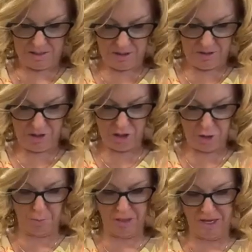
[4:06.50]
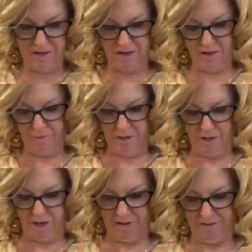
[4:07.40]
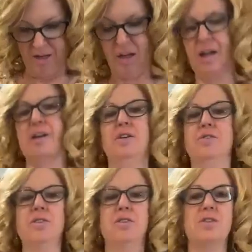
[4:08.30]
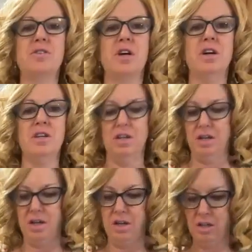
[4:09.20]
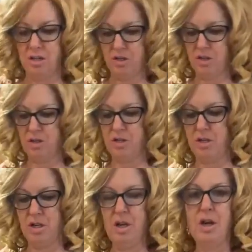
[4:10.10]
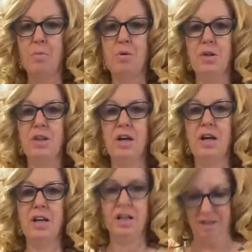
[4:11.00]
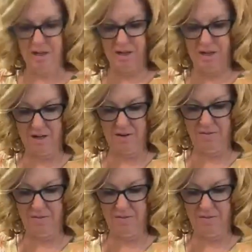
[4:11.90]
They'll just blend in with the avocado. So there's the onion, and let's just put that in there.